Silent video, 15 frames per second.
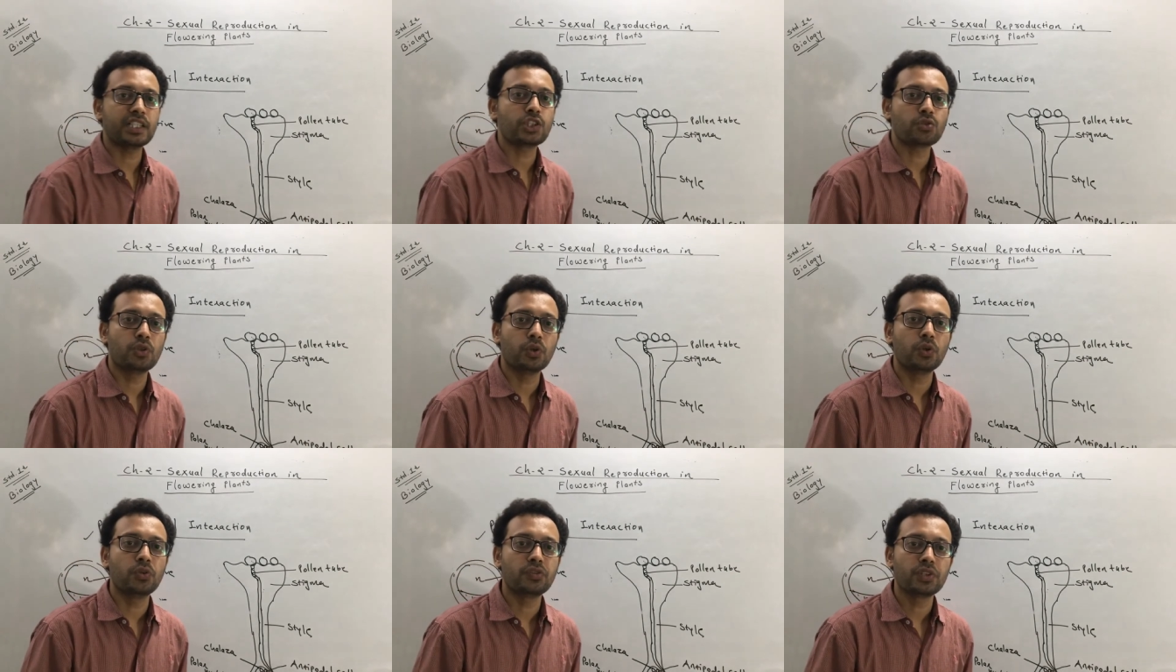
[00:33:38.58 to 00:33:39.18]
into a
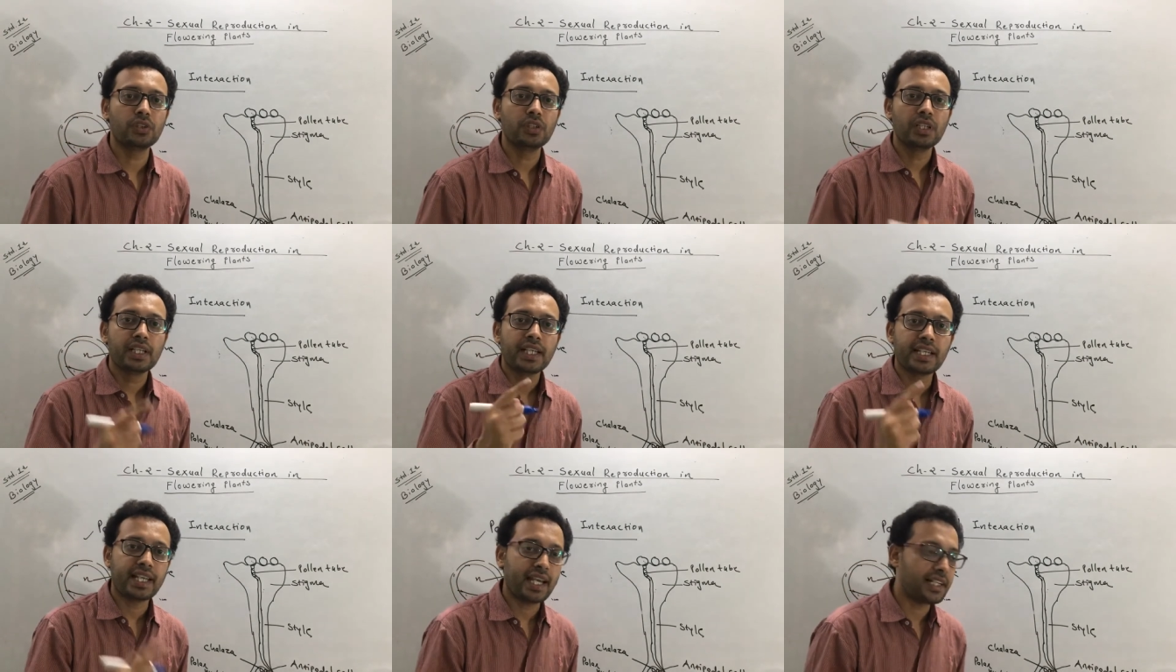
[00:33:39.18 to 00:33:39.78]
ovule?
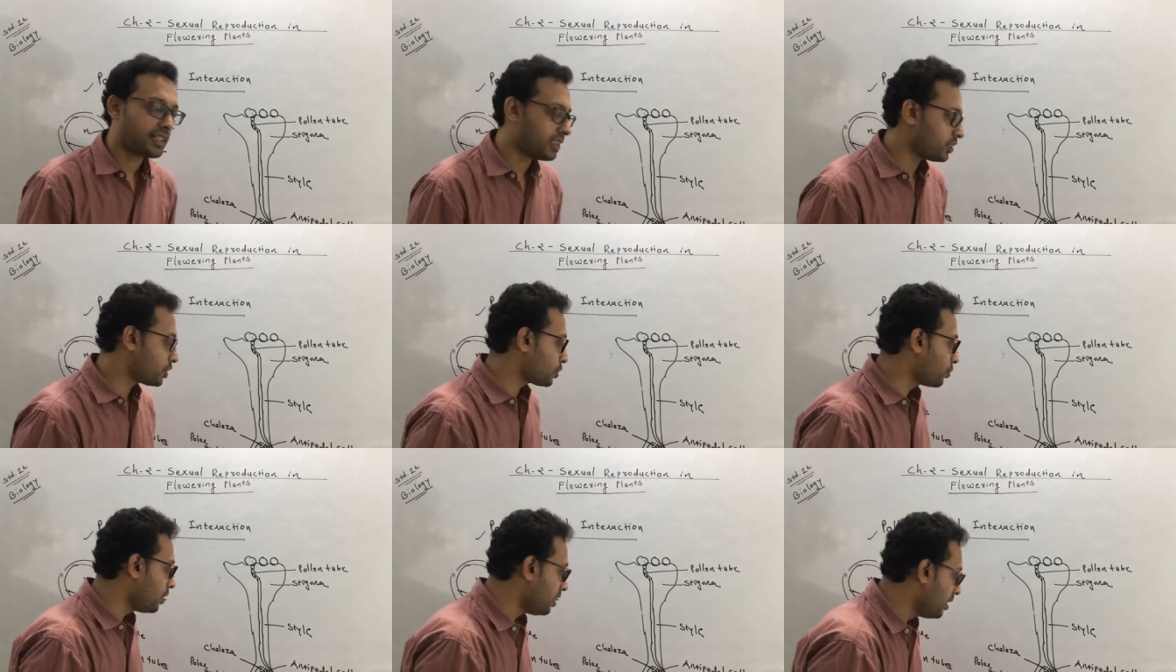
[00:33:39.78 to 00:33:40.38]
It enters
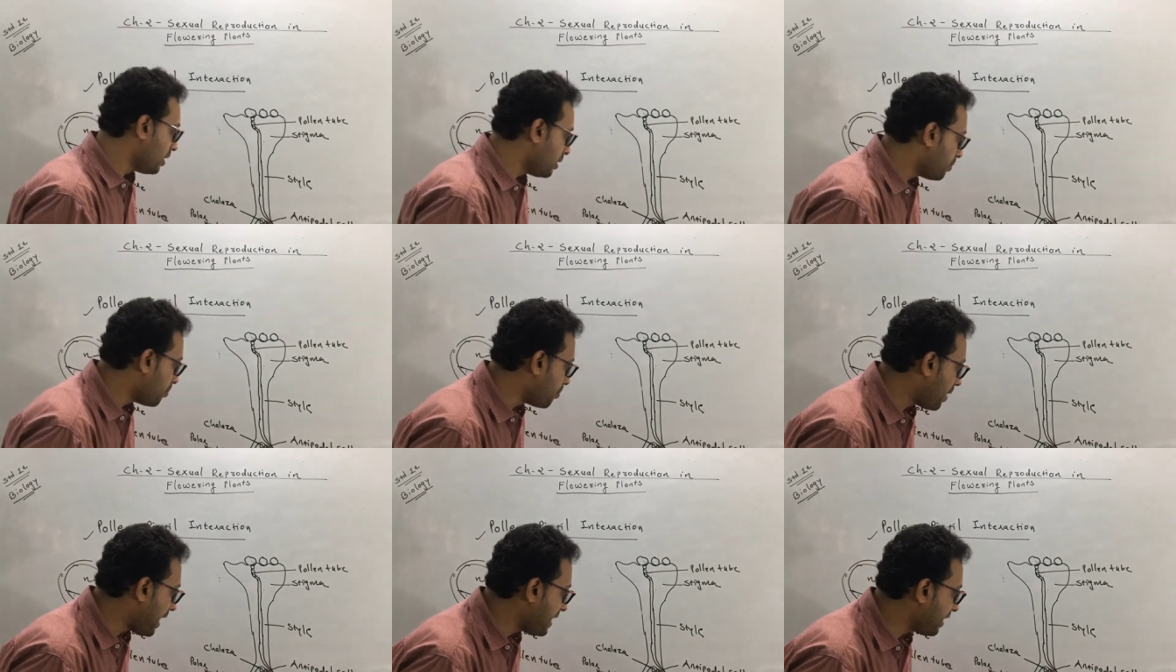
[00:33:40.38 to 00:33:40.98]
through a
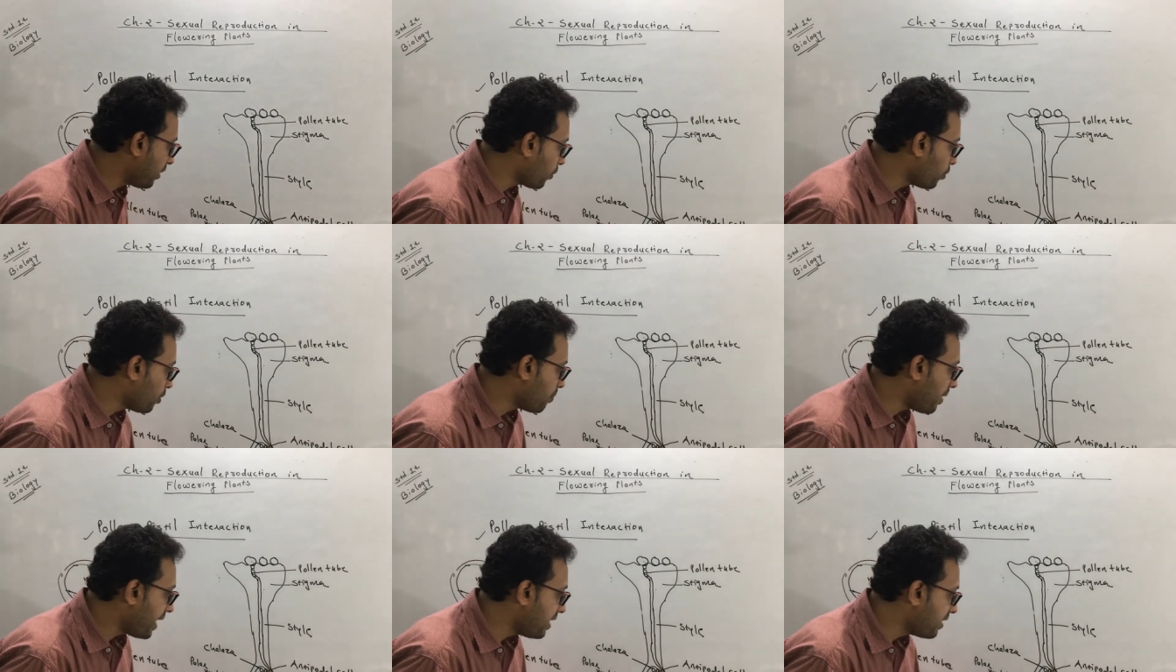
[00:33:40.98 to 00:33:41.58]

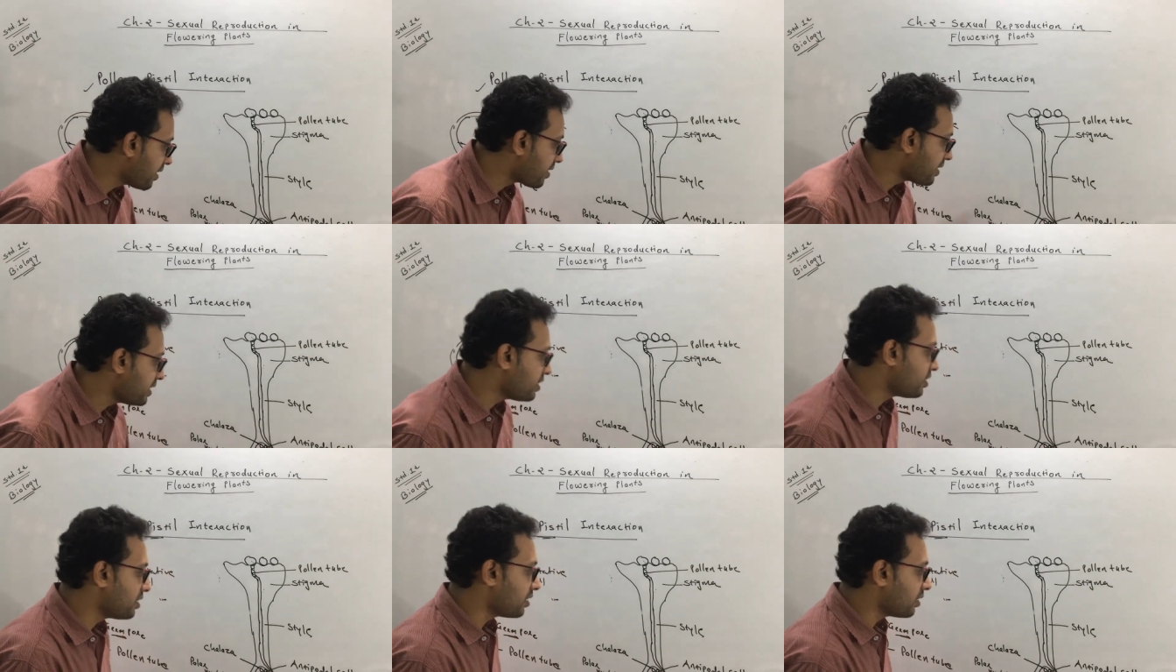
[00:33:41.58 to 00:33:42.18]
micropilar
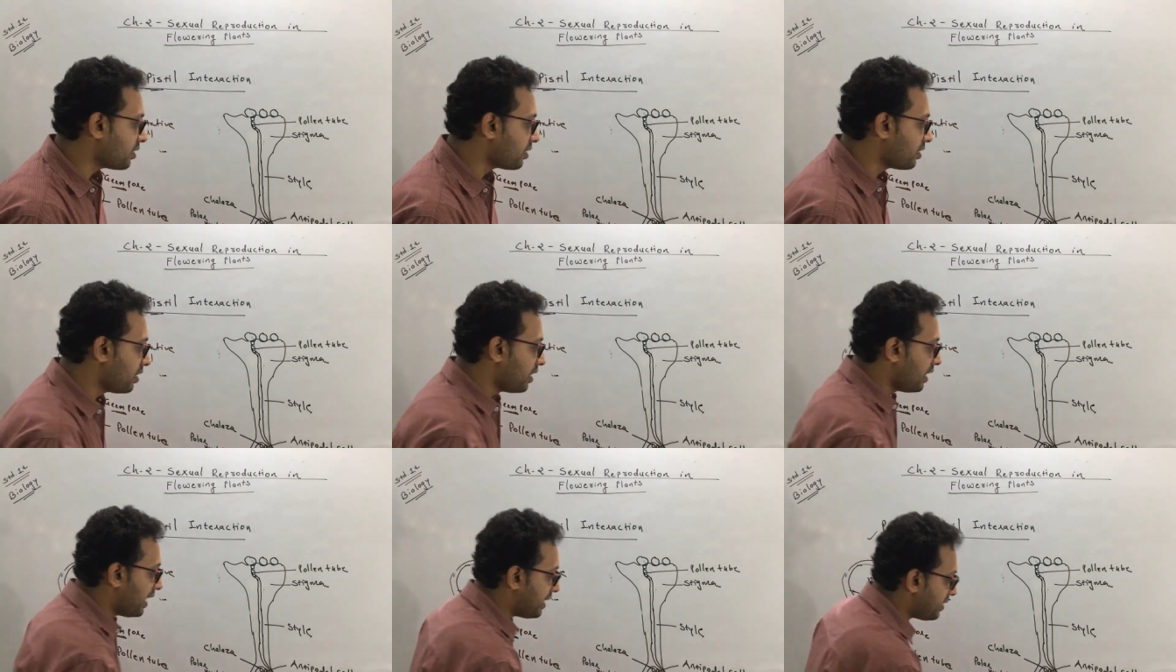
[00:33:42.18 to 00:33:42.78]
region.
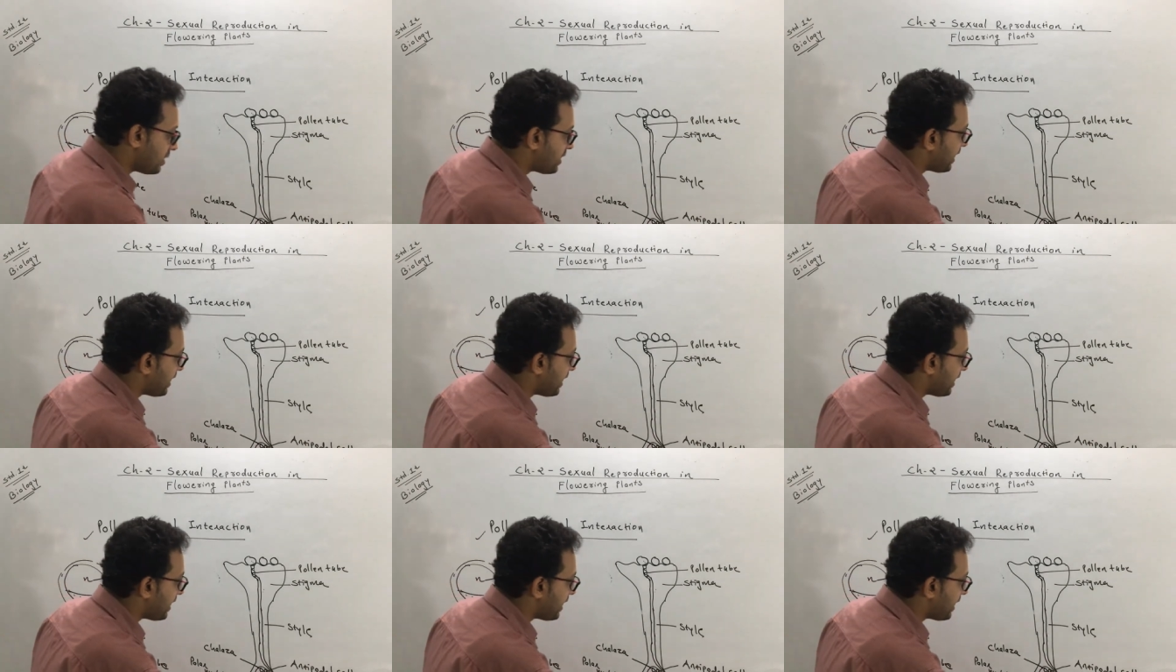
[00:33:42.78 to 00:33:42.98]
And the